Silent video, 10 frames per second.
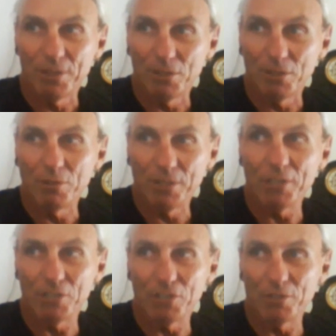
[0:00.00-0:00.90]
They're
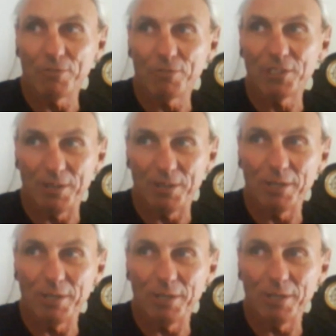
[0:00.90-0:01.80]
using the surface
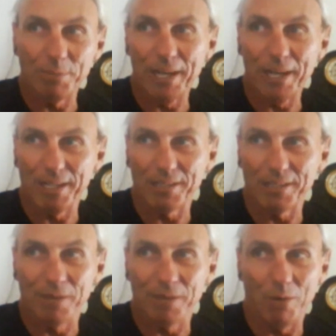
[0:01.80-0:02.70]
area of the blankets.